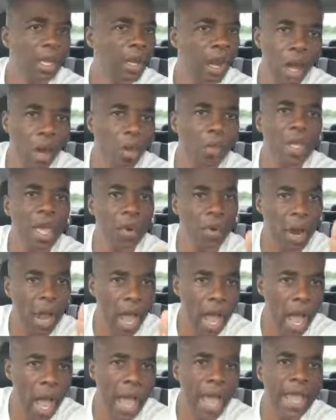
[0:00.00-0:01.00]
No, they were
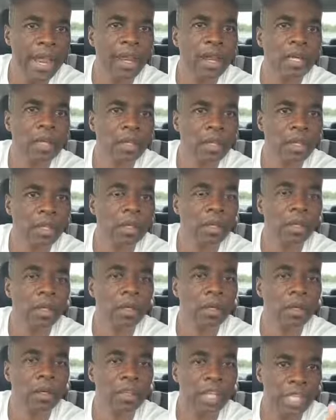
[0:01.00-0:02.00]
hired
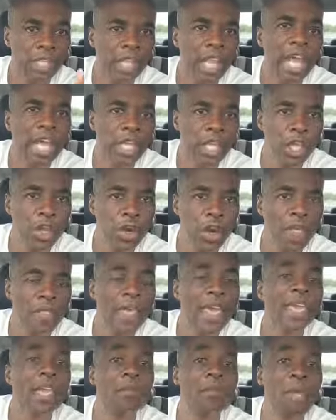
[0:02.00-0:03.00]
just like you, and
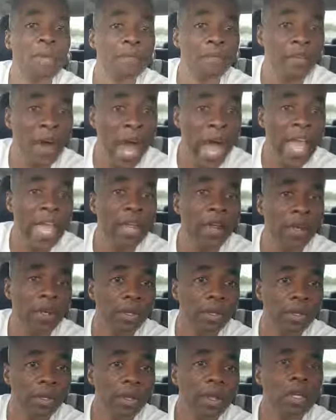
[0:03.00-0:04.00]
they can be fired
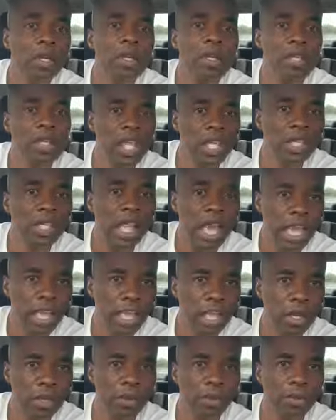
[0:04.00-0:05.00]
just
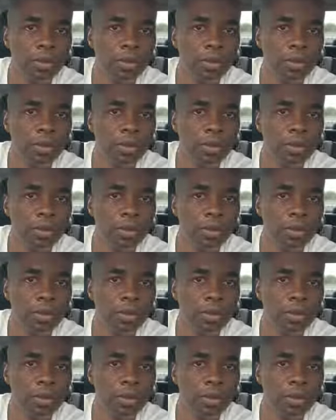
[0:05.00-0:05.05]
like you.